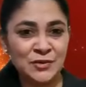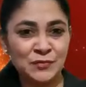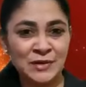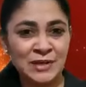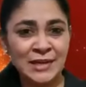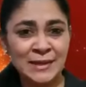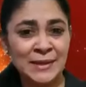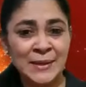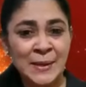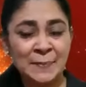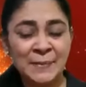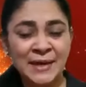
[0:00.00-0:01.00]
You've really
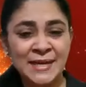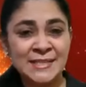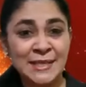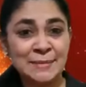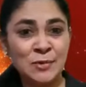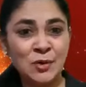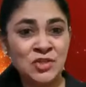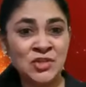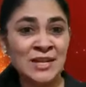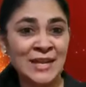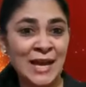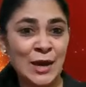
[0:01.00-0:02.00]
made us
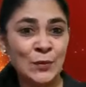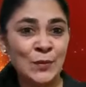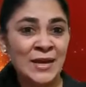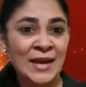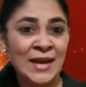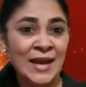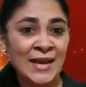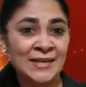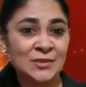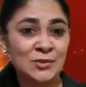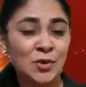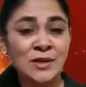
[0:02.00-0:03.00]
emotional now
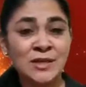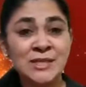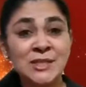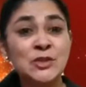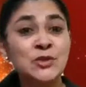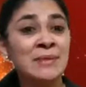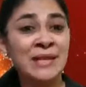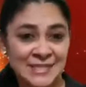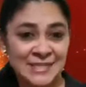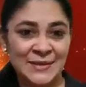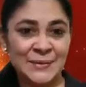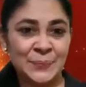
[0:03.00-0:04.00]
and taught us
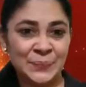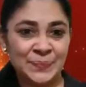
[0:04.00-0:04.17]
humility.